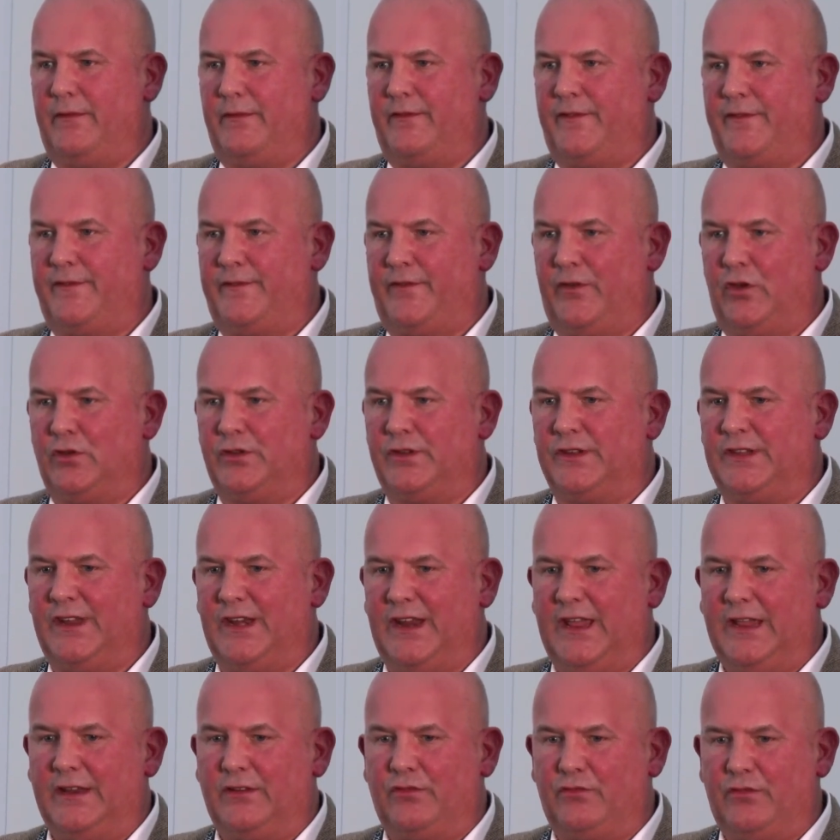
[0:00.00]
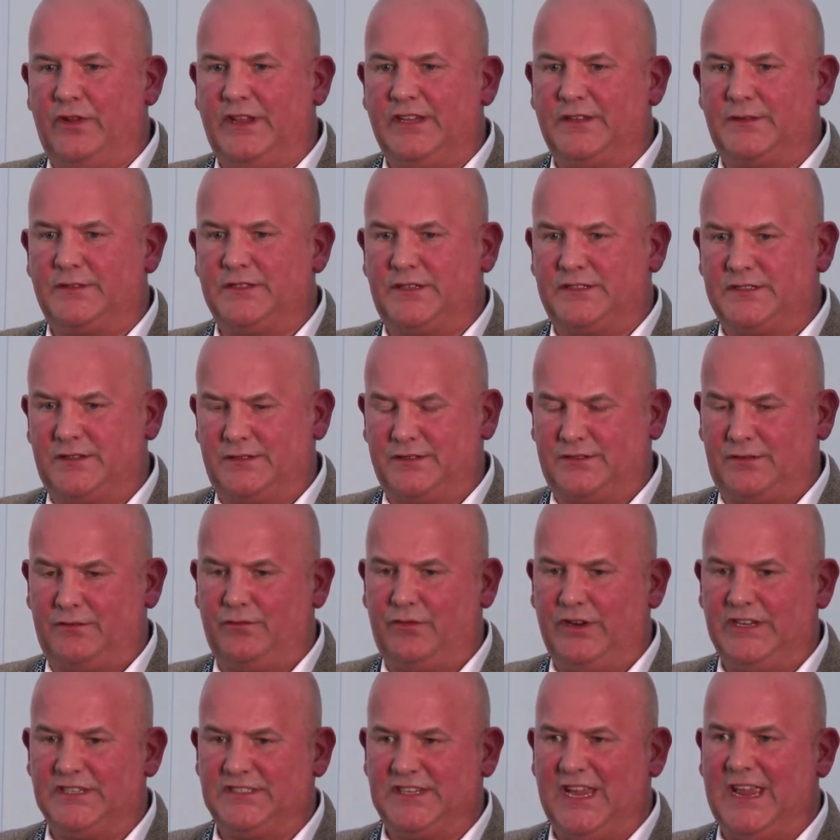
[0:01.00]
food-grade
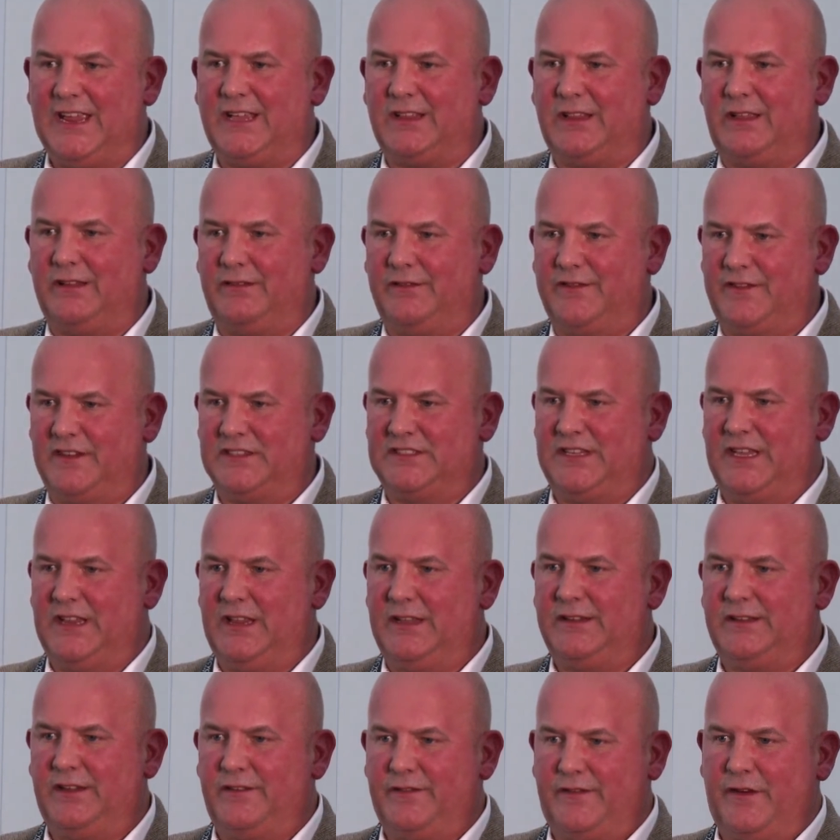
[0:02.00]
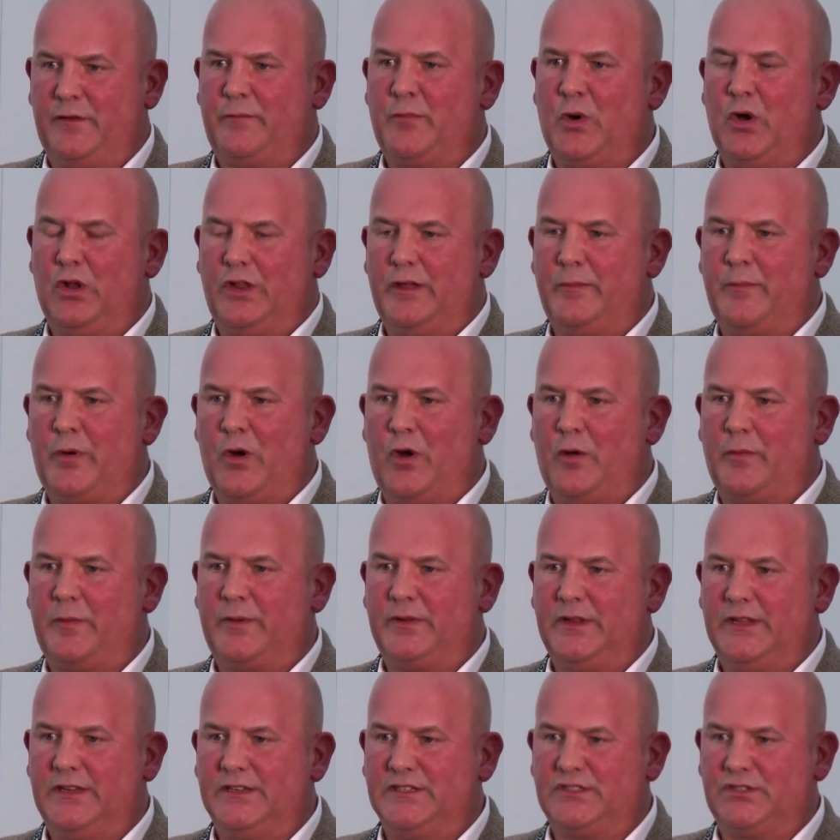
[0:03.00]
recycling facility for
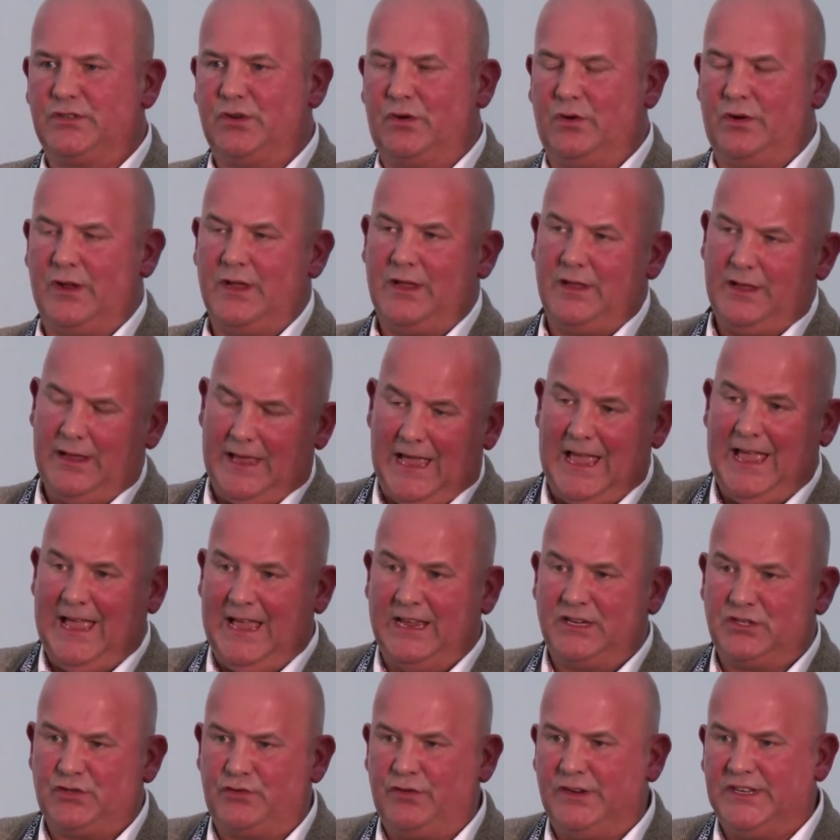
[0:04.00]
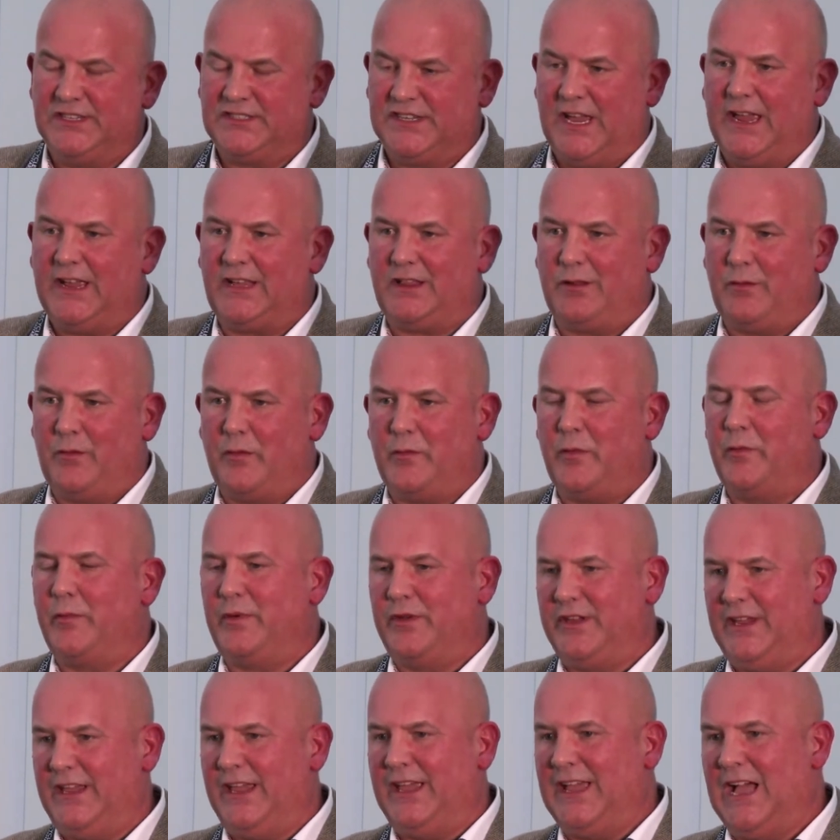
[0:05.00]
polypropylene, so it is recyclable,
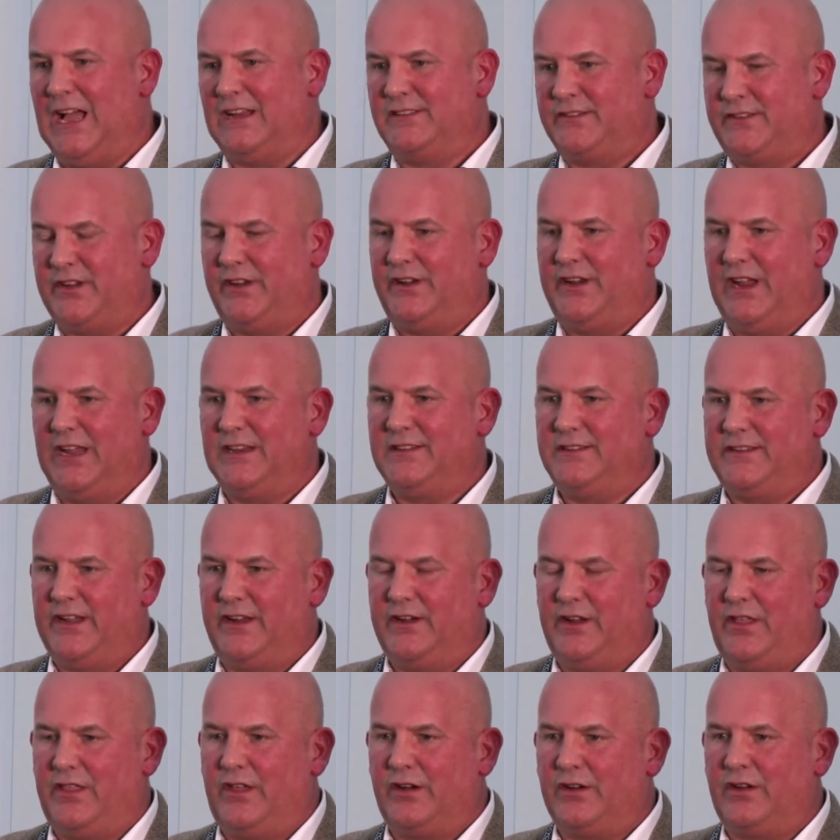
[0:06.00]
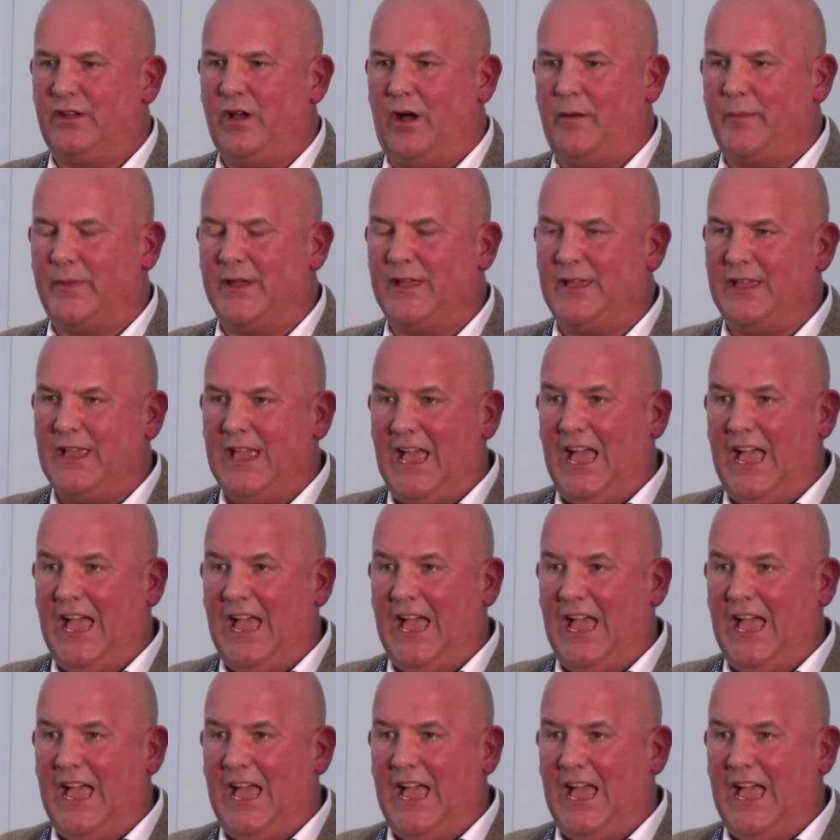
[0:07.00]
but you can't turn it into another cup.